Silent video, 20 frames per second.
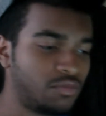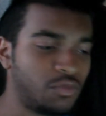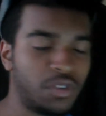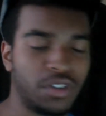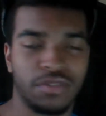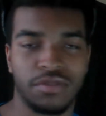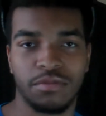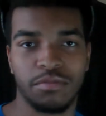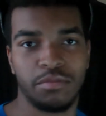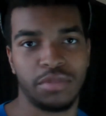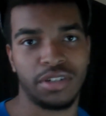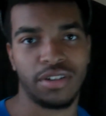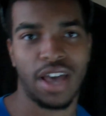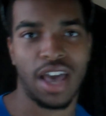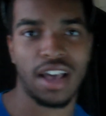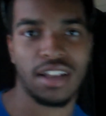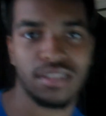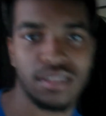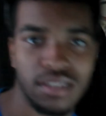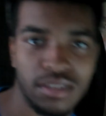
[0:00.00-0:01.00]
one of them, Bill
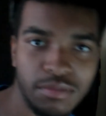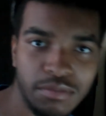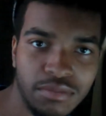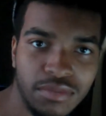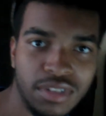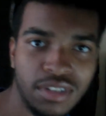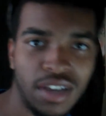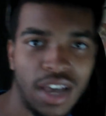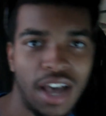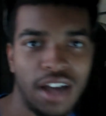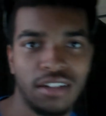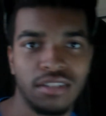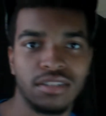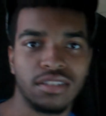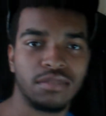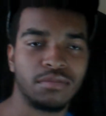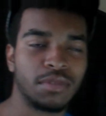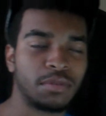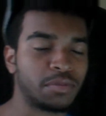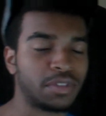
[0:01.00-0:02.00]
Haslam, I'm
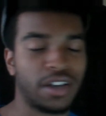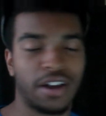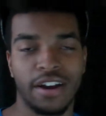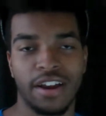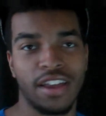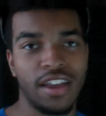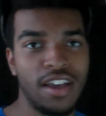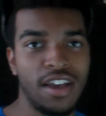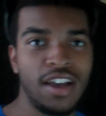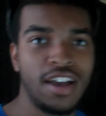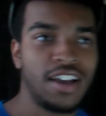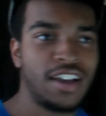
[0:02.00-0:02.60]
sorry.